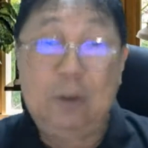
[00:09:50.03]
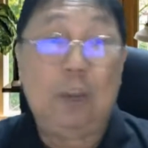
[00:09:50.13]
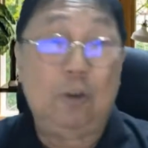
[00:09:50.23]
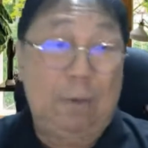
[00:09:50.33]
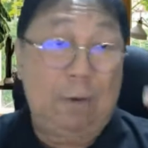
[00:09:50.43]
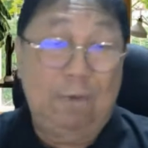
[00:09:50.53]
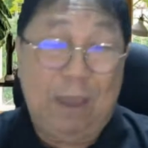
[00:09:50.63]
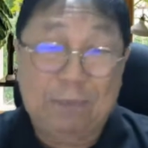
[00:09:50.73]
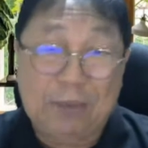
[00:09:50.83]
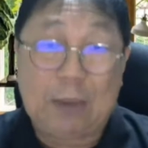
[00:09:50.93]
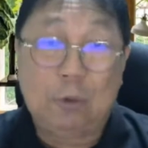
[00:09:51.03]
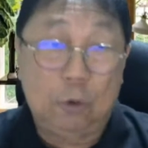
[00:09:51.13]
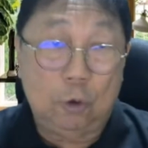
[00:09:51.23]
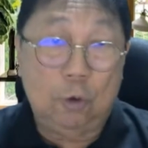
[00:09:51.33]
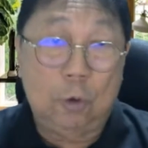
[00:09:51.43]
You need to have a website to
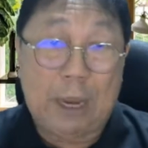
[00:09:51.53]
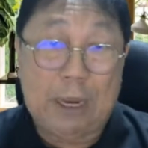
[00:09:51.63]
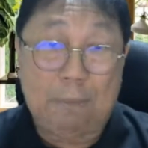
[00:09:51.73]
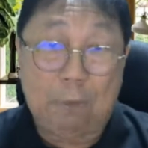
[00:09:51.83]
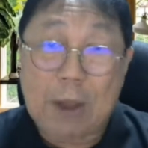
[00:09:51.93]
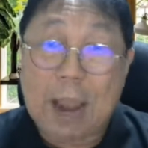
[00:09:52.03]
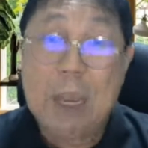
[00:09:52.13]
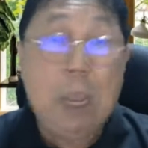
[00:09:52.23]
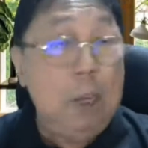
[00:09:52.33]
showcase your product.